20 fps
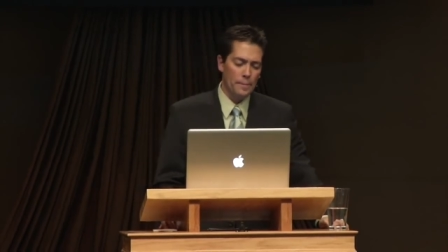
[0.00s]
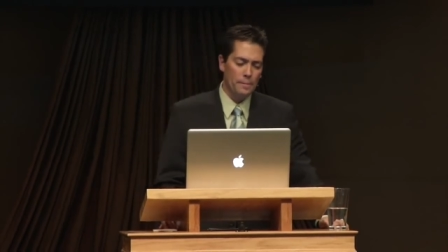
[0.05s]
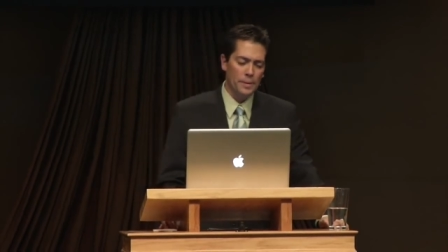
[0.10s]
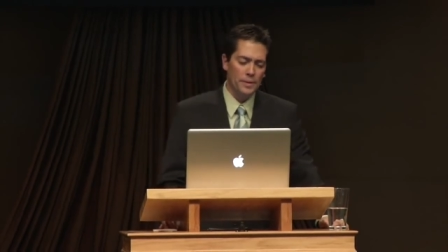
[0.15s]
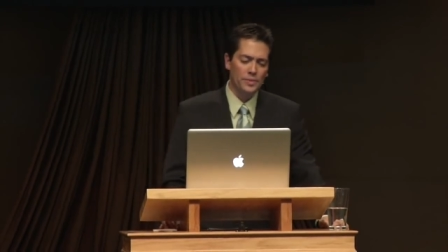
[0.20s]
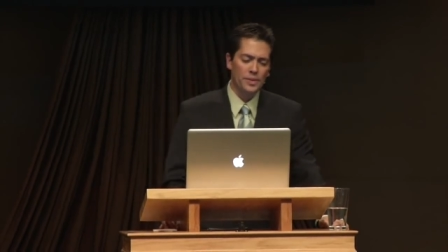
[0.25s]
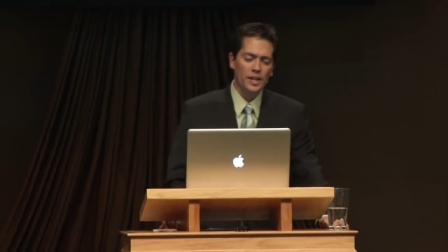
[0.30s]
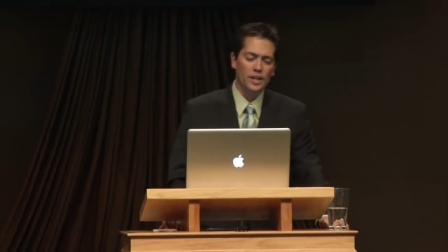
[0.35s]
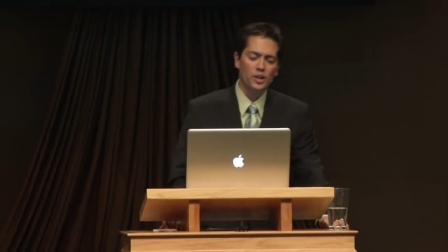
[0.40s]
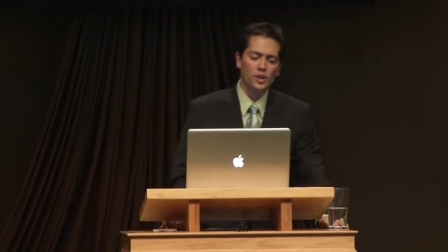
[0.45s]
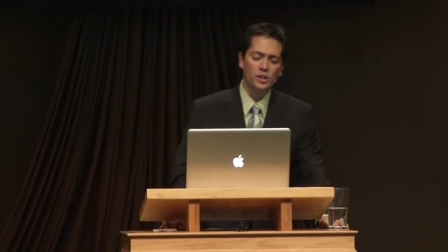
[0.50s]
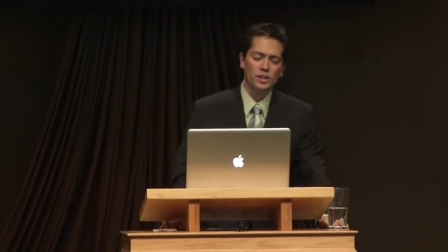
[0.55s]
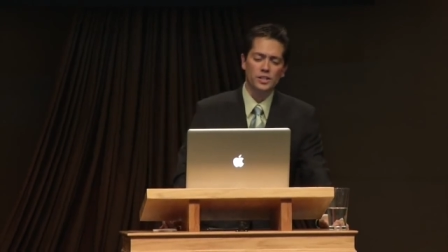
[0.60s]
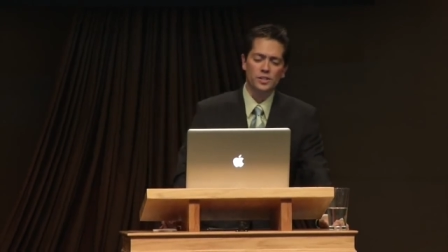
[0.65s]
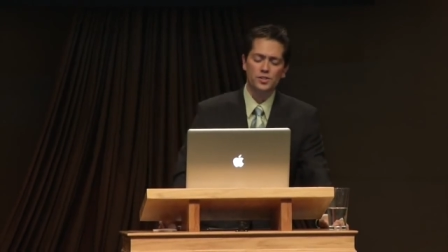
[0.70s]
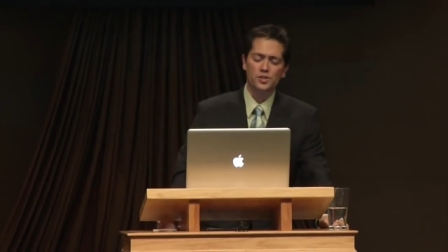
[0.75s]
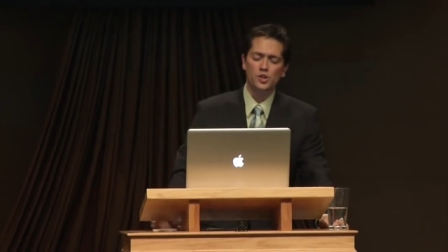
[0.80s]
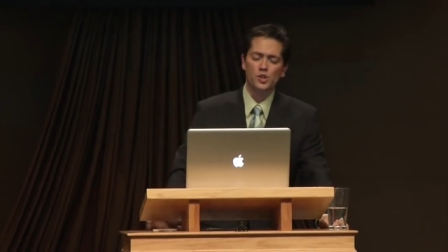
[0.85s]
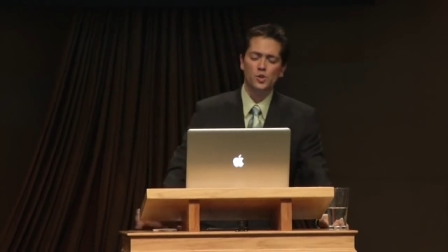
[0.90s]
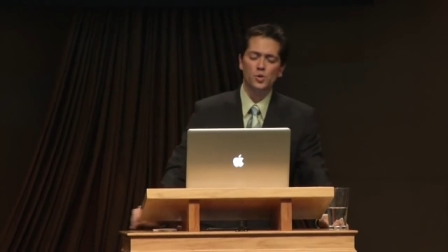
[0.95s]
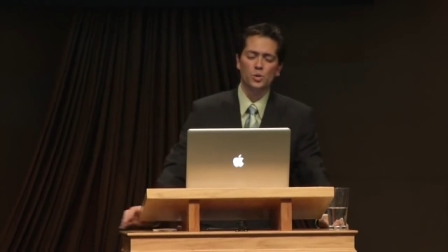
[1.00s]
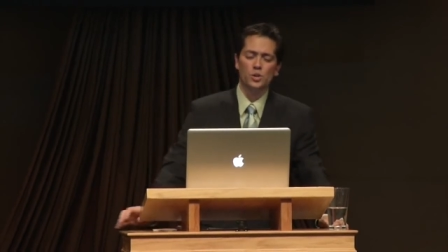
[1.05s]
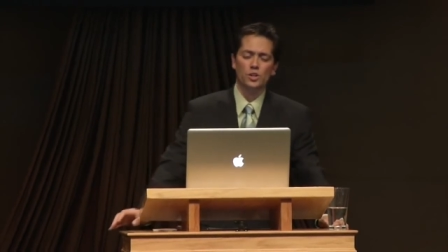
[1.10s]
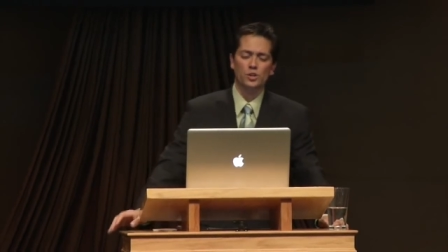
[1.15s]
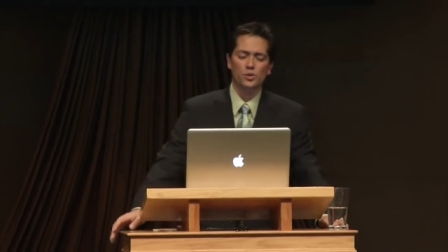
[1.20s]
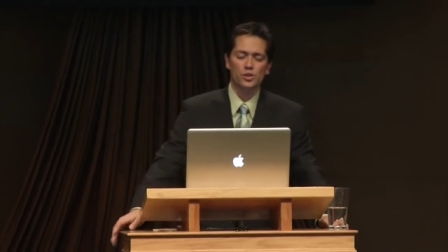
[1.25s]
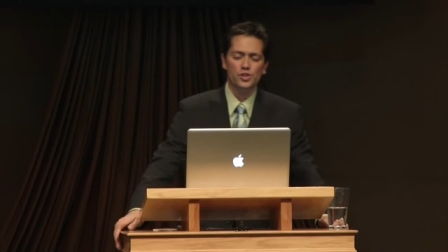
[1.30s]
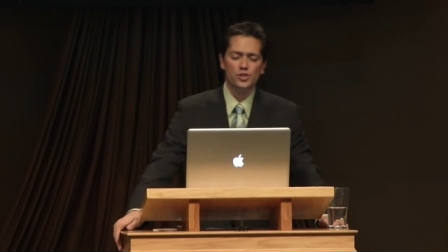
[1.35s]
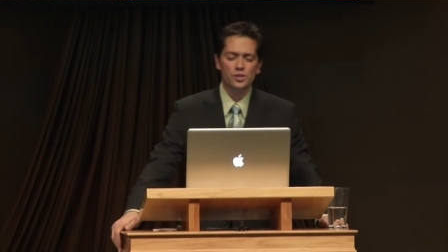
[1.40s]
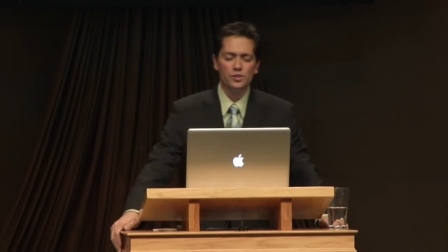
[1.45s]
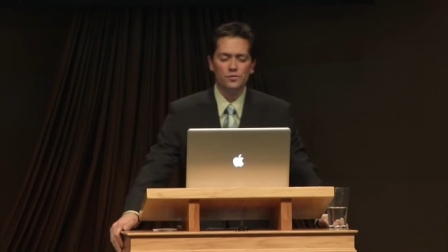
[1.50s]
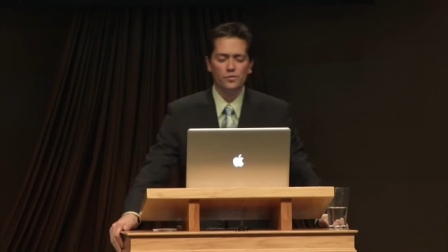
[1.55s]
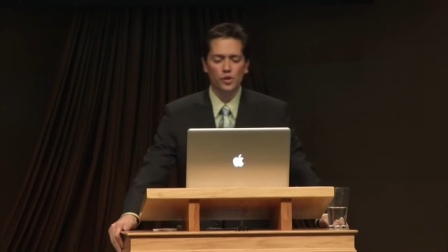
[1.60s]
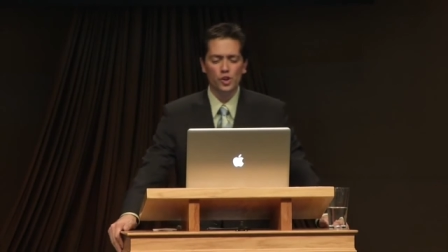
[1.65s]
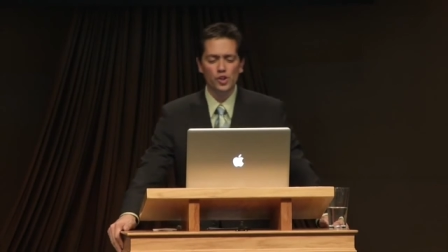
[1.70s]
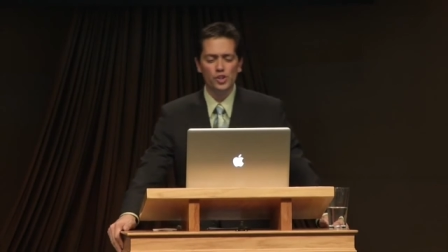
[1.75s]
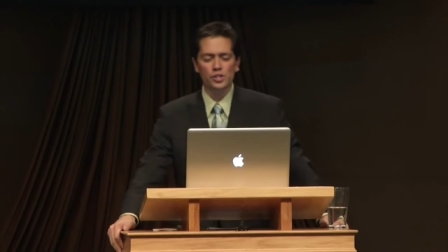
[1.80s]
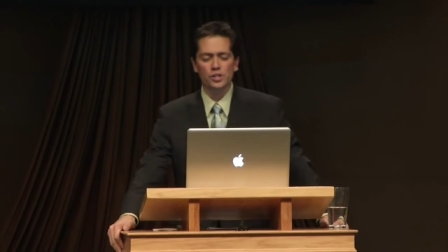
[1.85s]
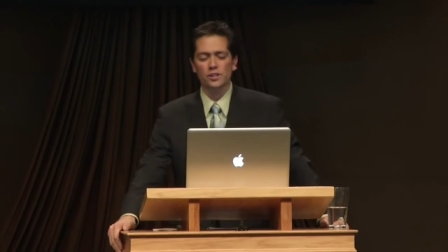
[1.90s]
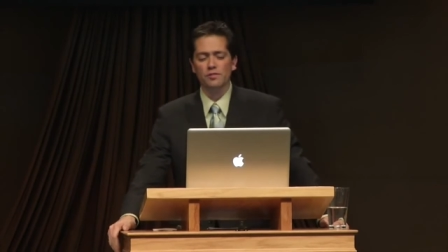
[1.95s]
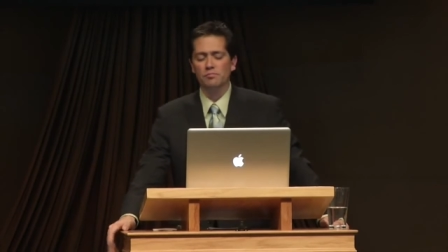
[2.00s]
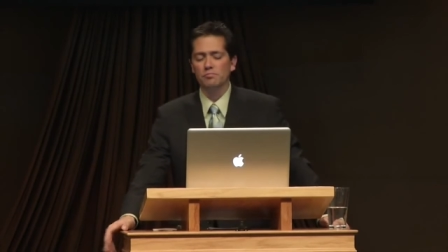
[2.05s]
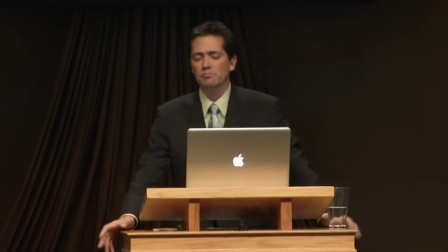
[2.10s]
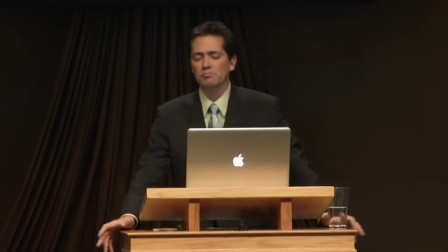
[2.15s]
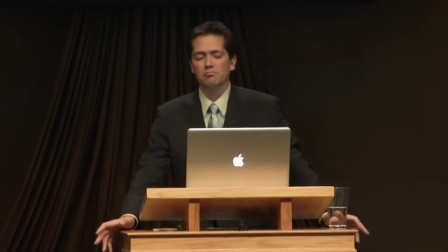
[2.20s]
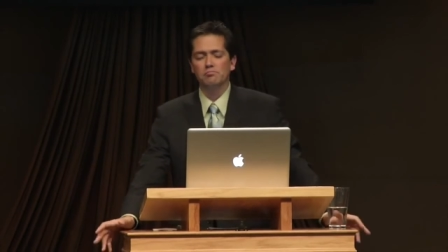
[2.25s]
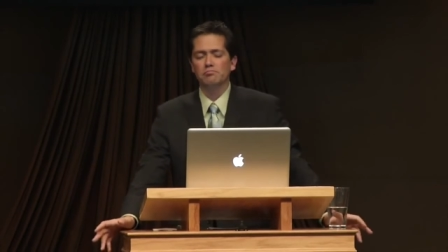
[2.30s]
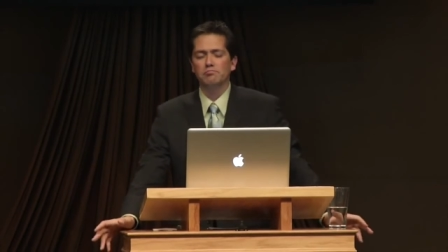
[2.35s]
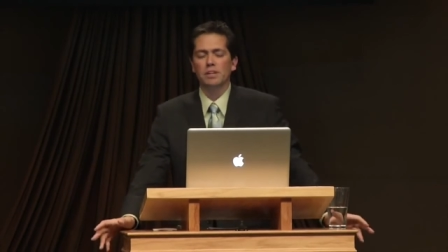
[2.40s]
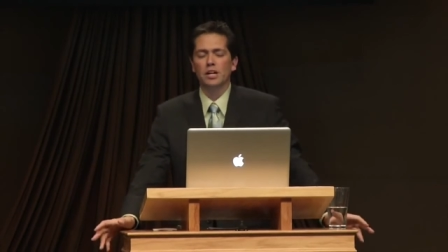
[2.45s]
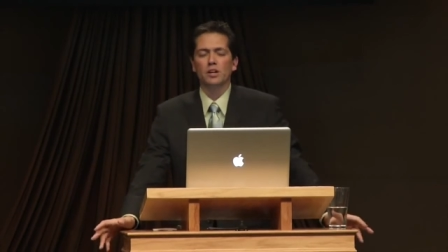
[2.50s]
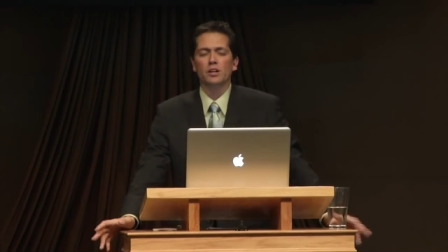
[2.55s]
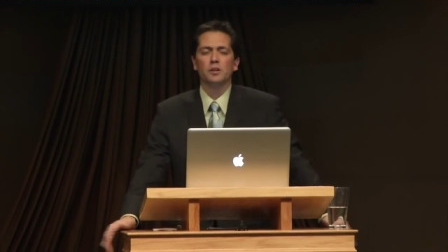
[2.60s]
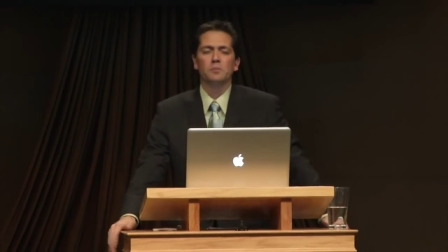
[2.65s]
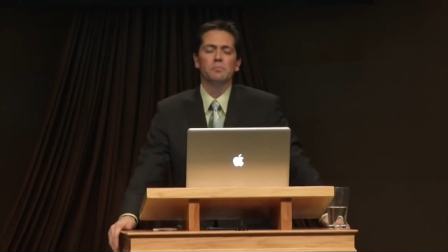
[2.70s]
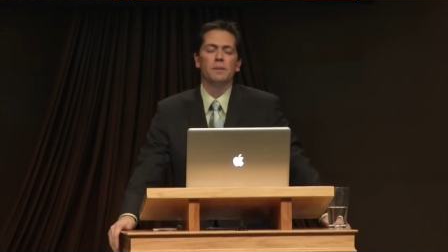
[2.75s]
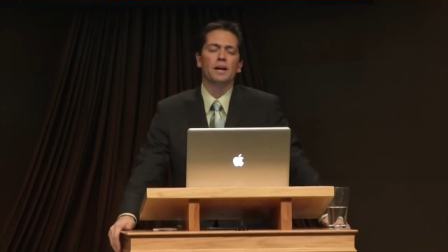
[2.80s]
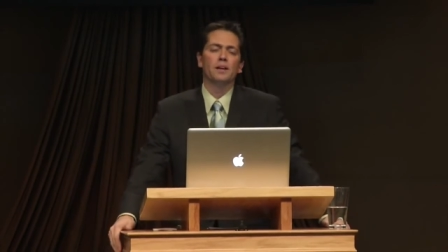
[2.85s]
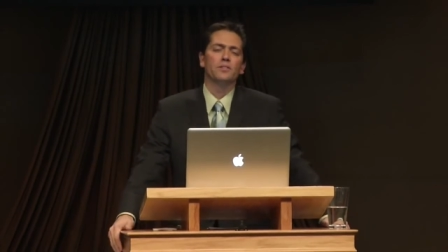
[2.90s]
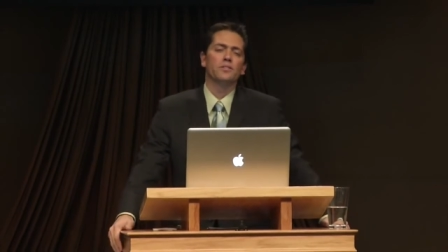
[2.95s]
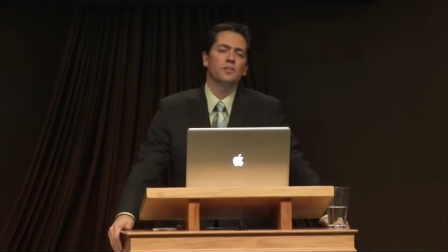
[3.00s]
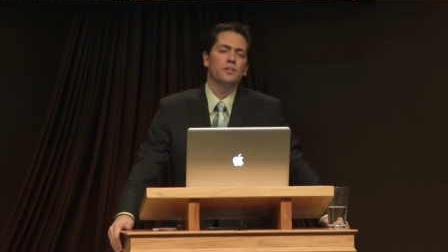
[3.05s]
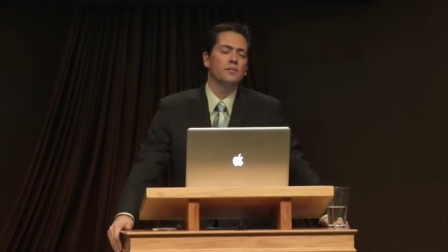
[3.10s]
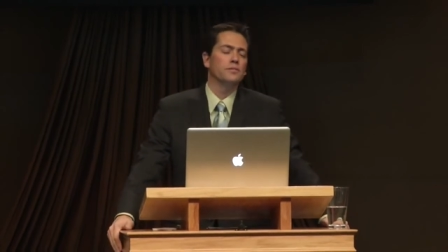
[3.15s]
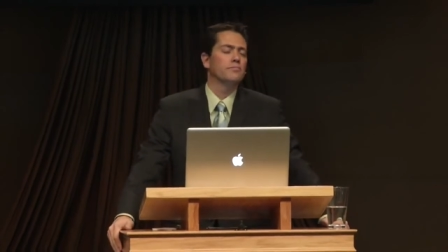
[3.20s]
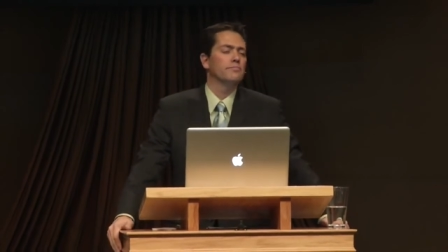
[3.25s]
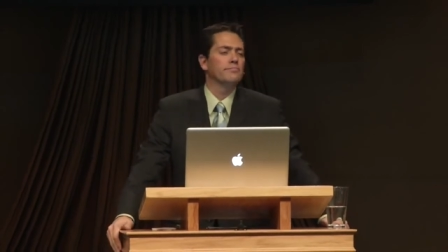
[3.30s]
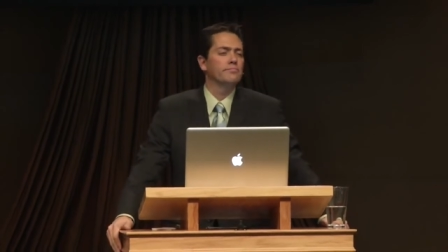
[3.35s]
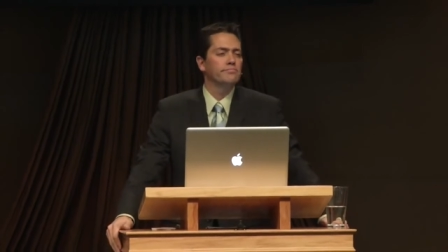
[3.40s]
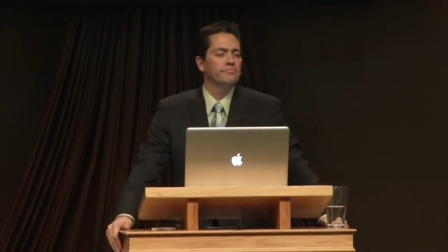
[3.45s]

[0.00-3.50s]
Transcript: but they could listen to a Christian version of Marilyn Manson?